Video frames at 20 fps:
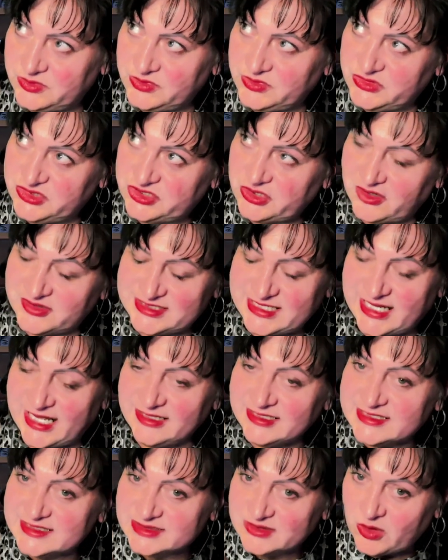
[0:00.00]
sort of
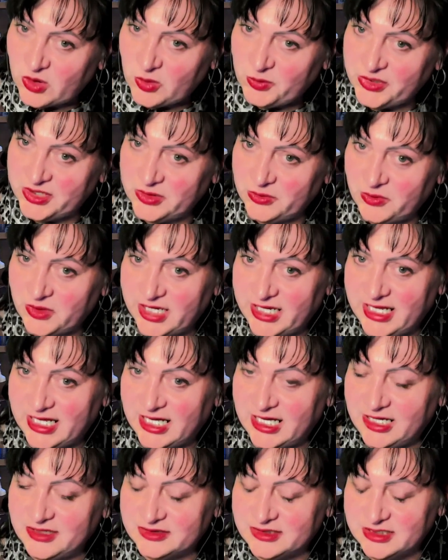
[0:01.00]
telescope in a way,
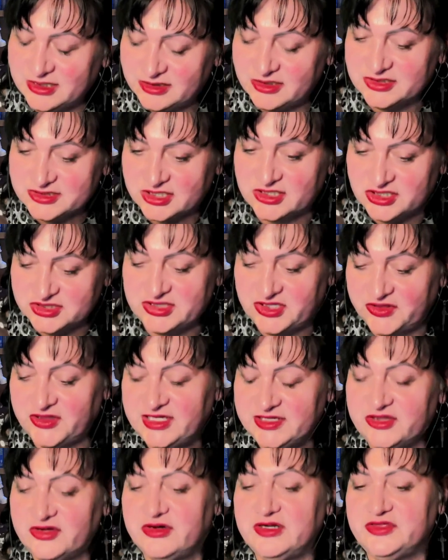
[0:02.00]
because the
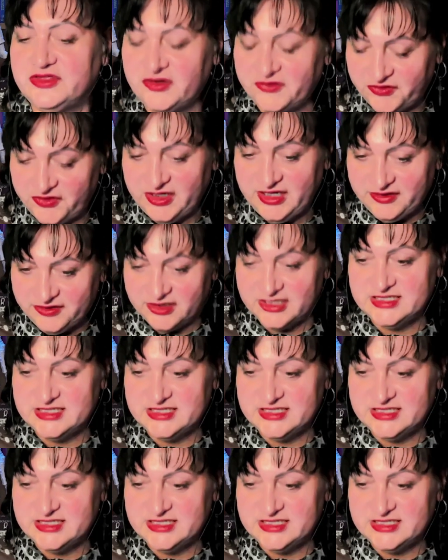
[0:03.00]
thing that